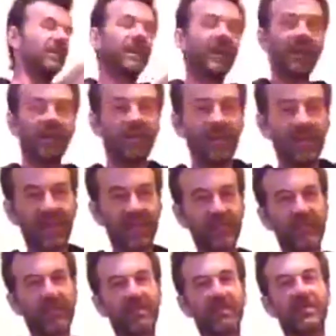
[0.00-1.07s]
getting up in that
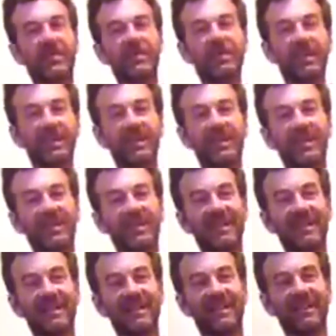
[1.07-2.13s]
tree was stupid.
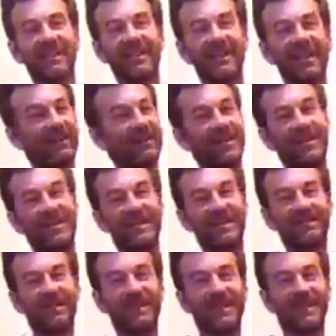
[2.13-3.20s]
That was
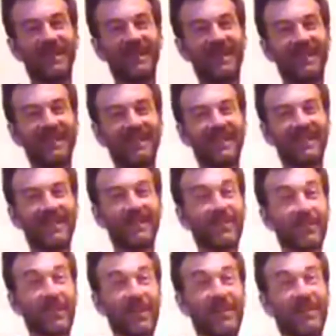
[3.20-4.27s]
stupid. That was
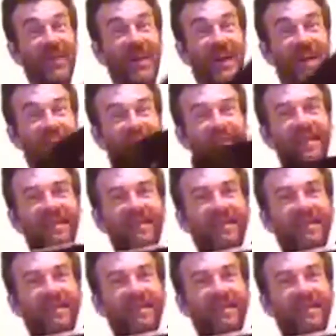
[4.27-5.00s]
way too high on the,